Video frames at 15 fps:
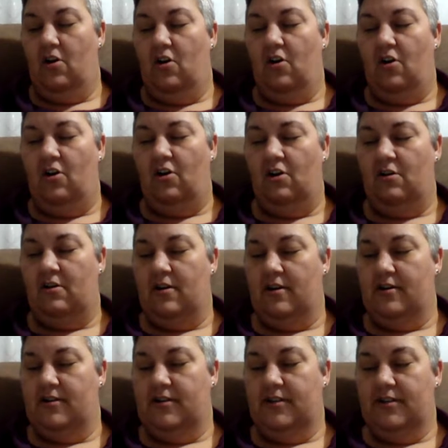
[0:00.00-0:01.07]

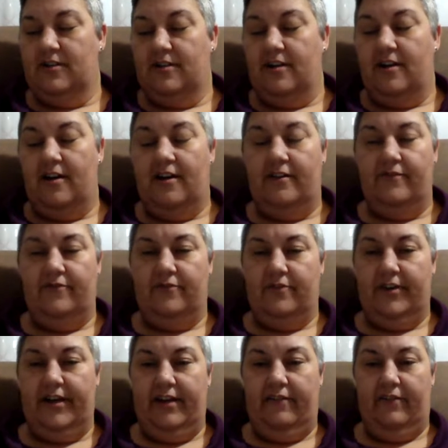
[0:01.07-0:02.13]
Hard,
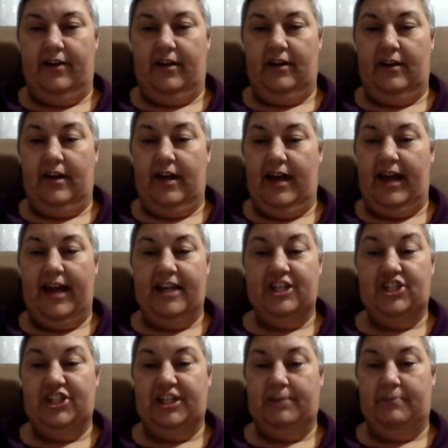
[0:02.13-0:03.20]
unforgiving, and
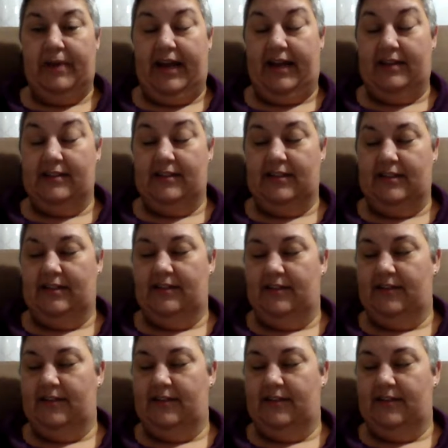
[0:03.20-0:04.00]
she panted.